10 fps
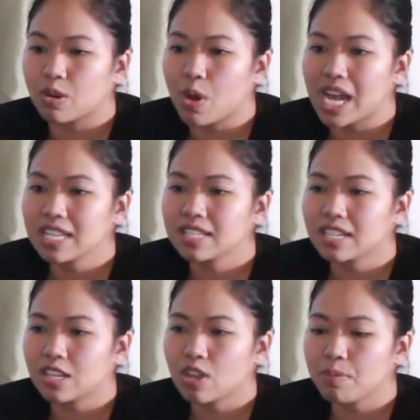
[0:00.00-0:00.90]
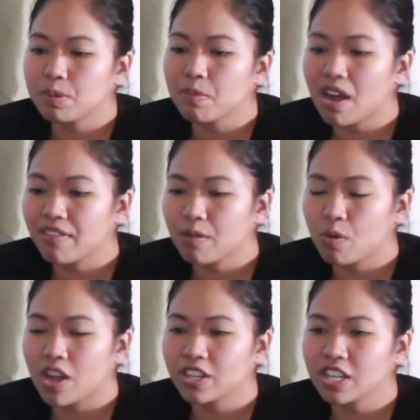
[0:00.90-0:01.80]
request, and I dropped them off at
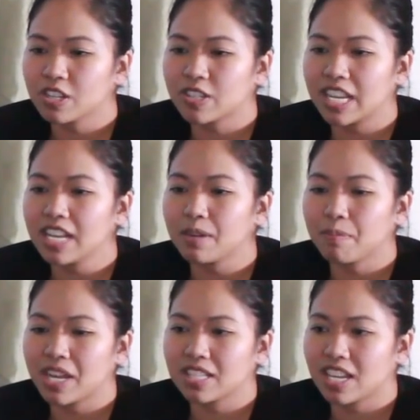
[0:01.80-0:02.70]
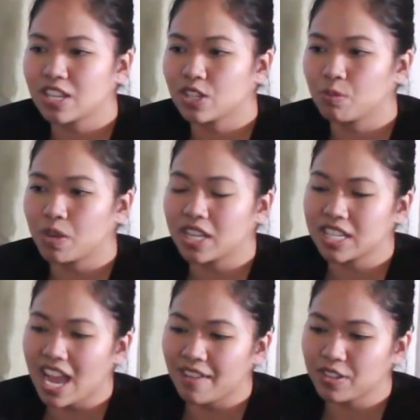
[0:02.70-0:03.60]
Walnut Creek. My intention
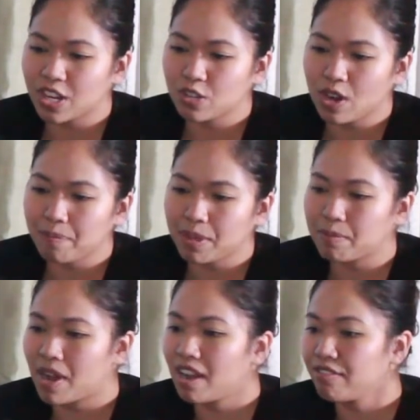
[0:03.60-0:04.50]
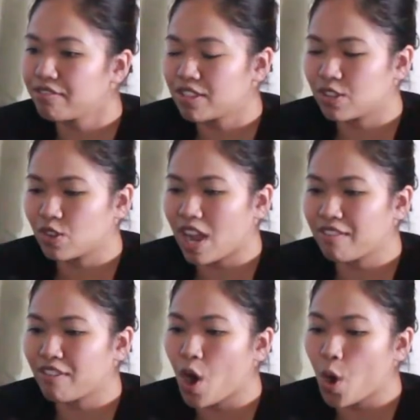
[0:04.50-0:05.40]
was after I dropped them off to
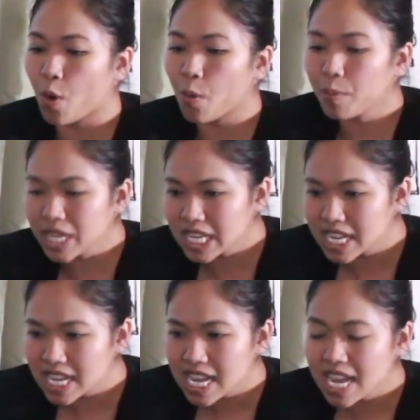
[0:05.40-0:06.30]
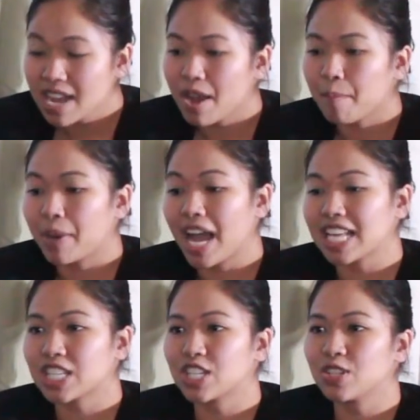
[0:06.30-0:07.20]
drive home, but
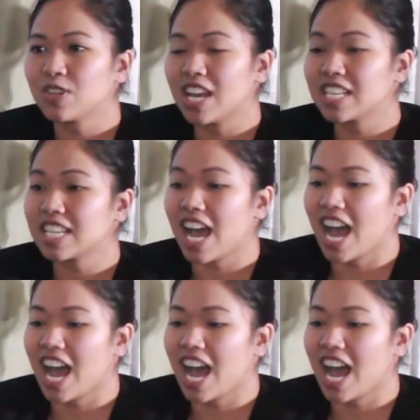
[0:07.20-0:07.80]
as soon as